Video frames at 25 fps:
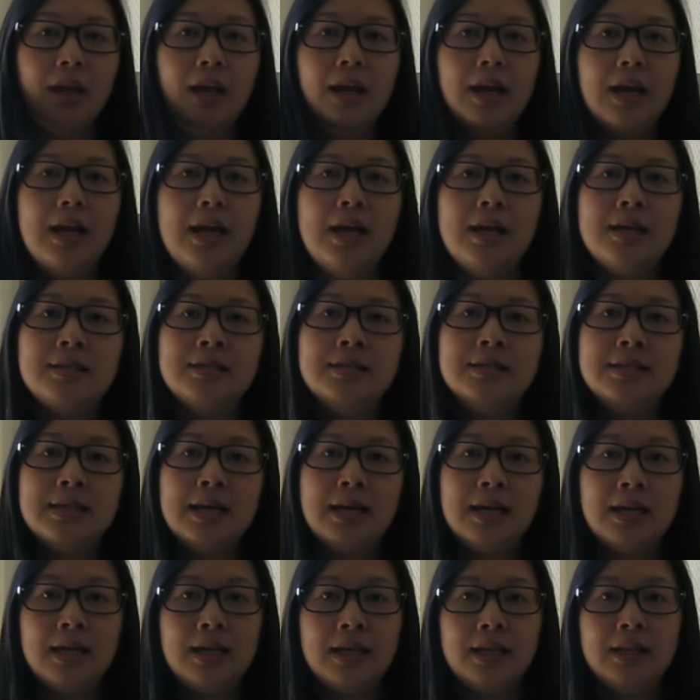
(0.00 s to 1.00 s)
And
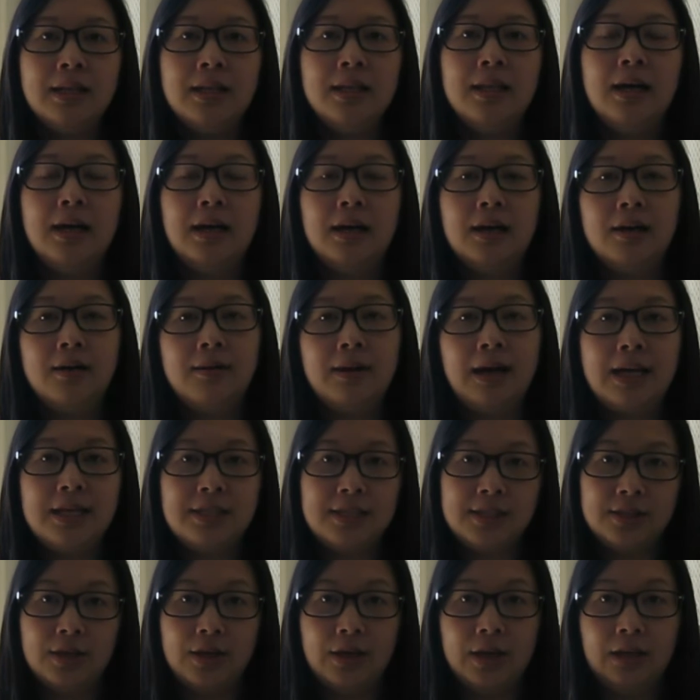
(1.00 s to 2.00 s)
then I
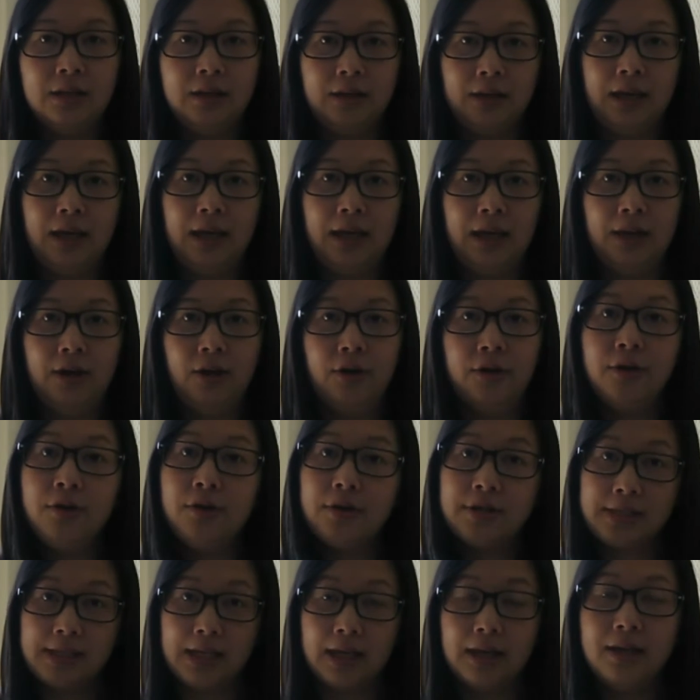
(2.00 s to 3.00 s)
started looking at
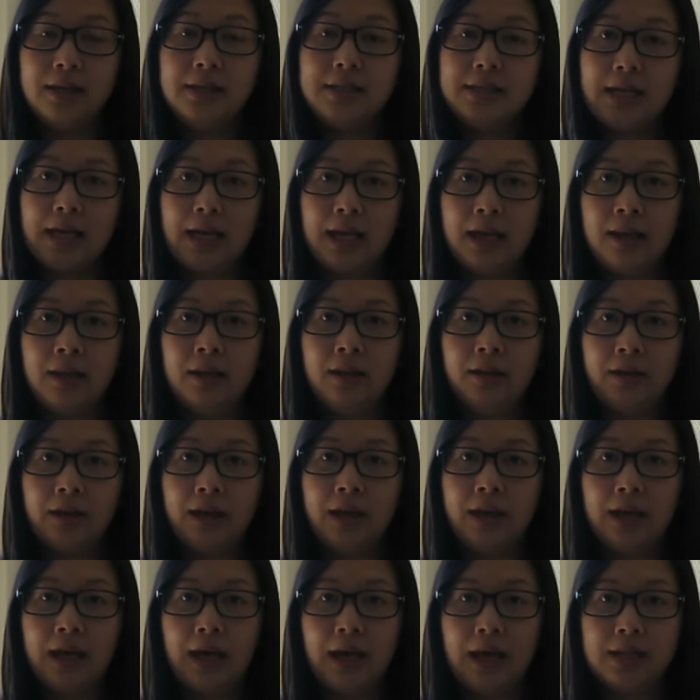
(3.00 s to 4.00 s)
other sites and
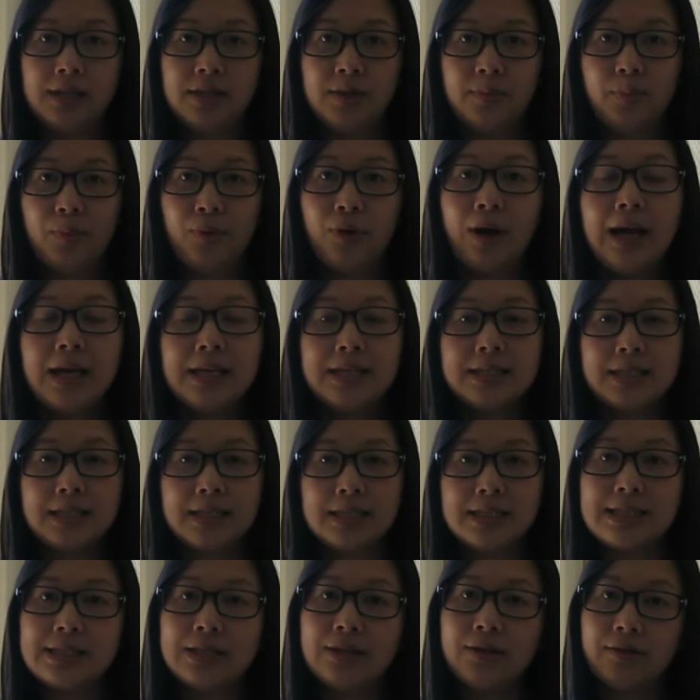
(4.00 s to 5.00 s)
looking at the
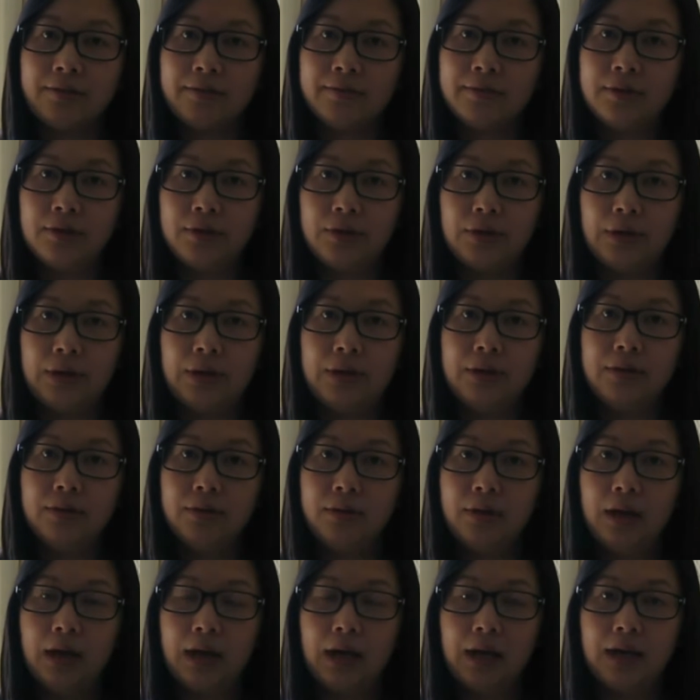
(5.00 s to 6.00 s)
prices of their
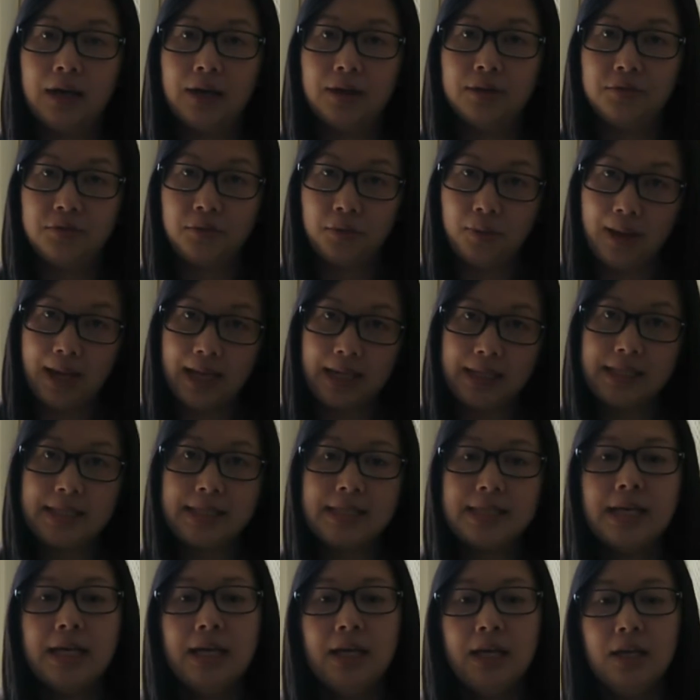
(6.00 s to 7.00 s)

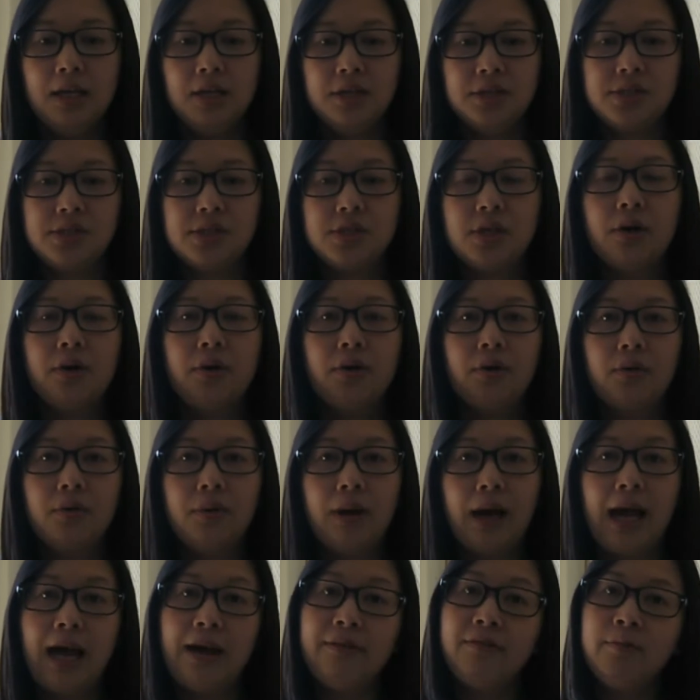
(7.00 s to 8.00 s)
threads.
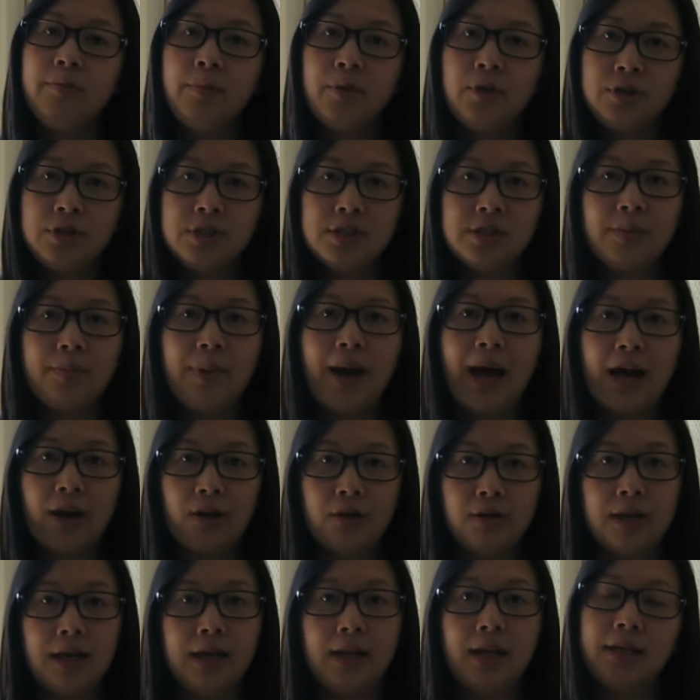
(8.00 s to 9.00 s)
So I haven't purchased a
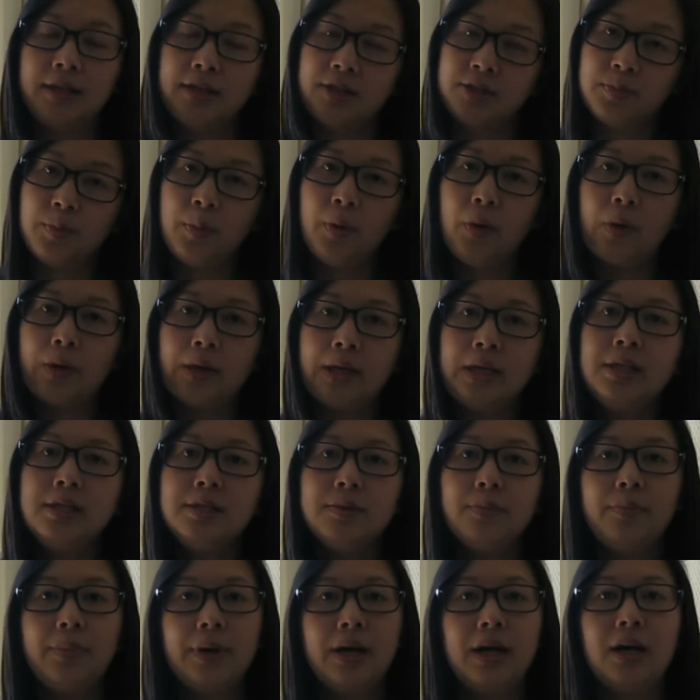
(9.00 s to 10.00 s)
pattern yet at this
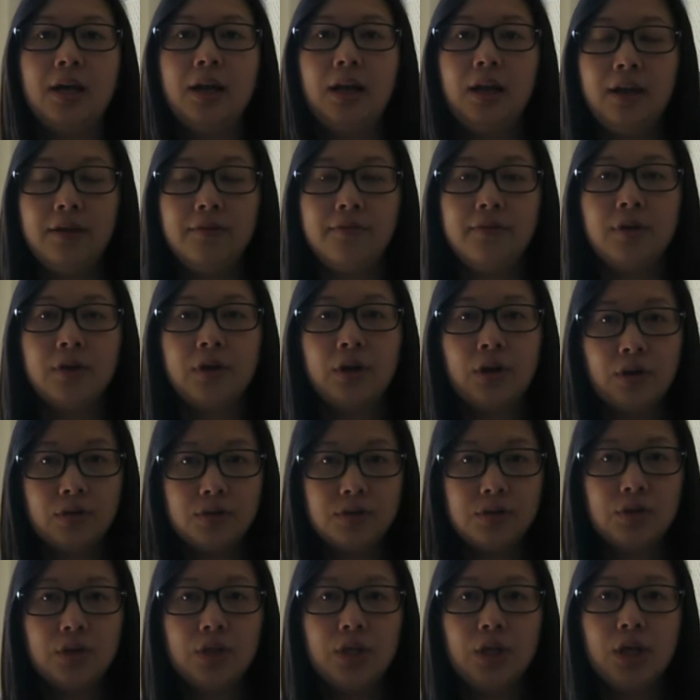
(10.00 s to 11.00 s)
point, but if you go
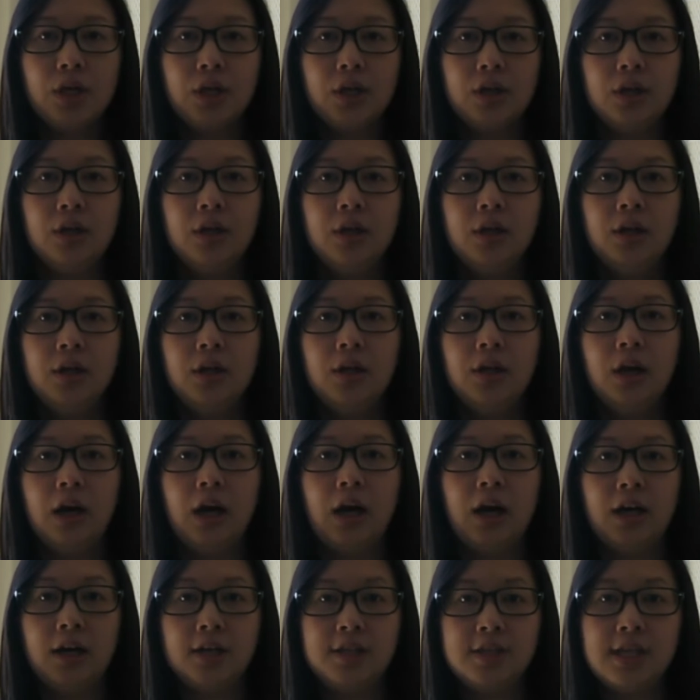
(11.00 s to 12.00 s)
to the
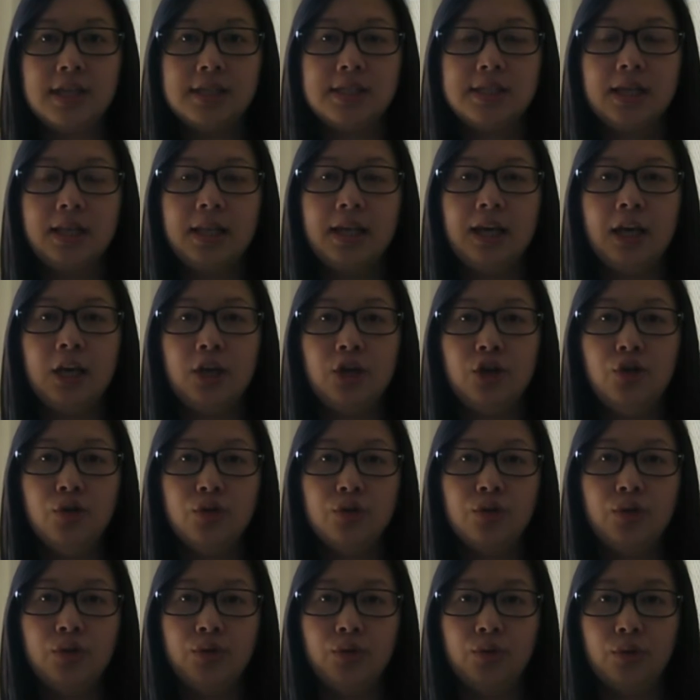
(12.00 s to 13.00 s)
Chatelaine
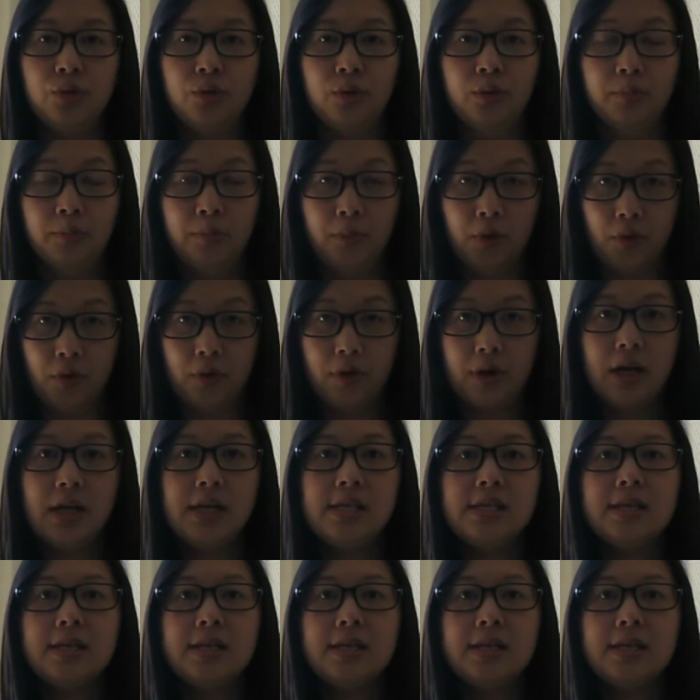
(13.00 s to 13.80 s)
Yuku board,